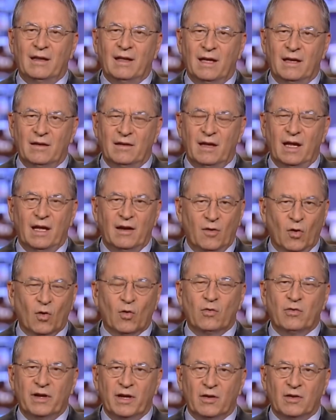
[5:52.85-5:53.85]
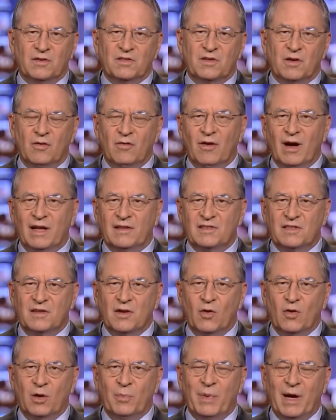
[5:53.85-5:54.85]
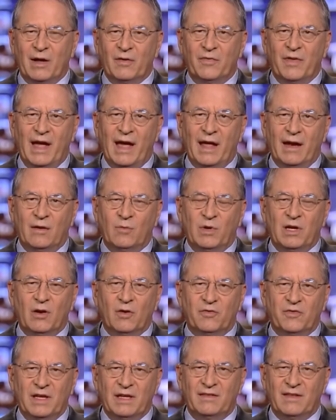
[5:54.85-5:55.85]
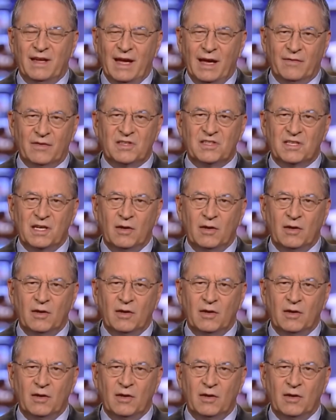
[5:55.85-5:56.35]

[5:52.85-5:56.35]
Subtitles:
and earlier, and so a lot's known about that, and we don't think they have a